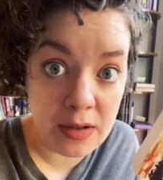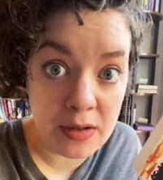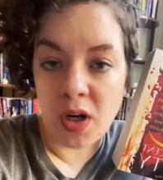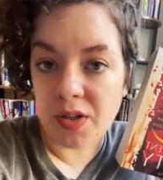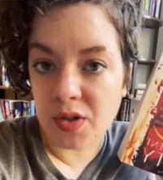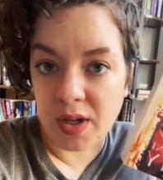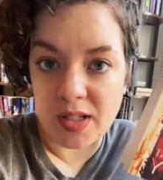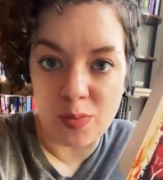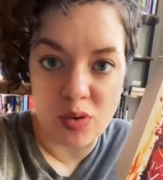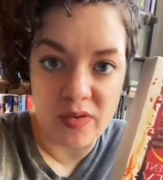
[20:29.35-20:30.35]
We also get
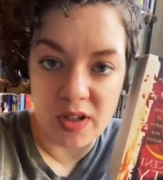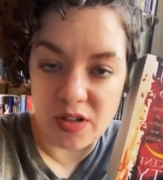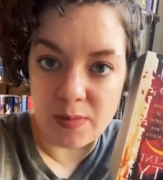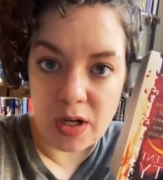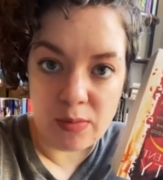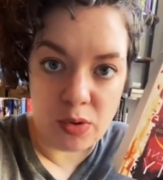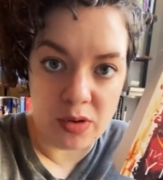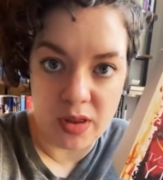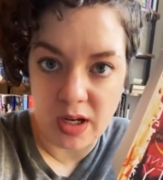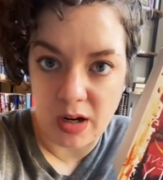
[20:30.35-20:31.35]
some reveals about both
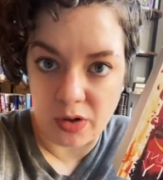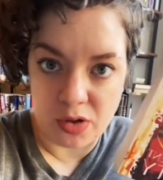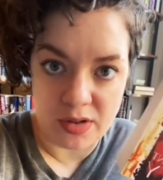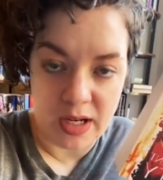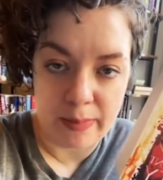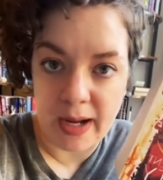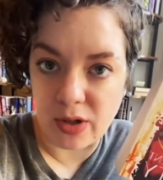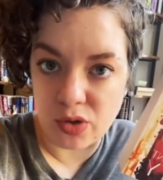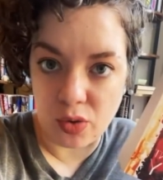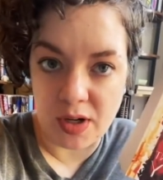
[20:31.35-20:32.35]
of the characters' like
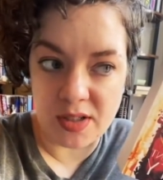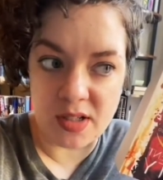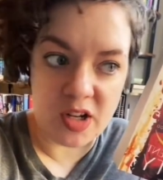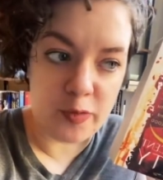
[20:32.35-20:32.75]
backstories and stuff,